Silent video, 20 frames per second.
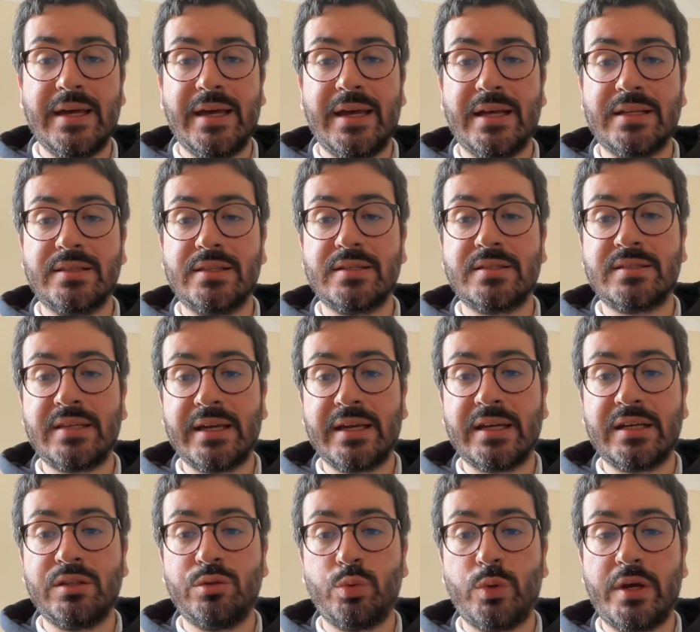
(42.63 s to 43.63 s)
and the
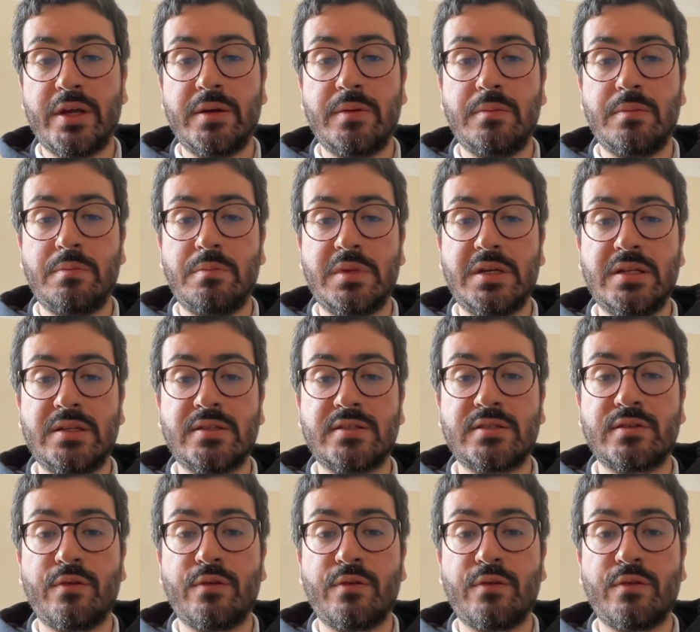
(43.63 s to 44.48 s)
second one means